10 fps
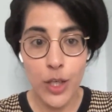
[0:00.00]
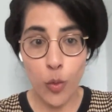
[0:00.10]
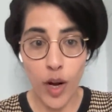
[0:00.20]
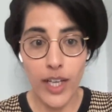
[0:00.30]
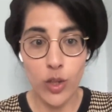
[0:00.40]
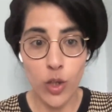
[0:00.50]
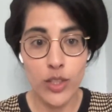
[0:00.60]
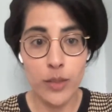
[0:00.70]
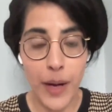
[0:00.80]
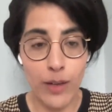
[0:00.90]
quite a
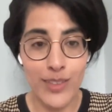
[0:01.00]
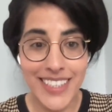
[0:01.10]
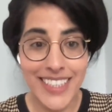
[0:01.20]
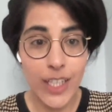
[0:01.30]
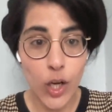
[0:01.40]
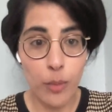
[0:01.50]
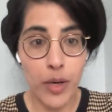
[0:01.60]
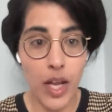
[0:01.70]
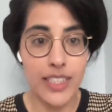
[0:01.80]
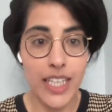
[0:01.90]
lot about
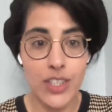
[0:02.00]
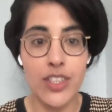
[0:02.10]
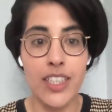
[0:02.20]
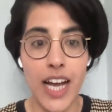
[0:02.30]
deglobalization.